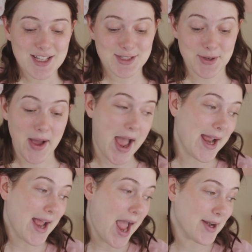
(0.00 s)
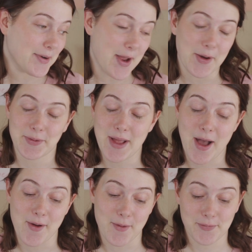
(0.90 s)
So I don't
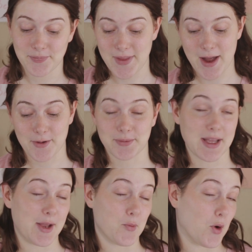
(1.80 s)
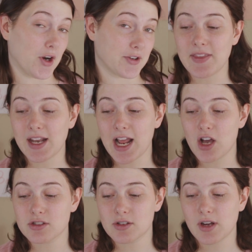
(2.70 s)
know how it worked. And then I
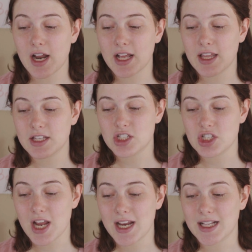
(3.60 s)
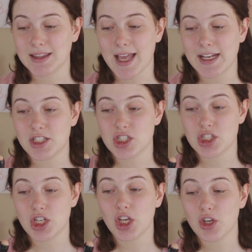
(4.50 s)
also got it in the shade Light
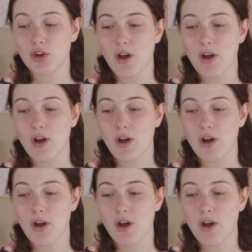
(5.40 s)
2.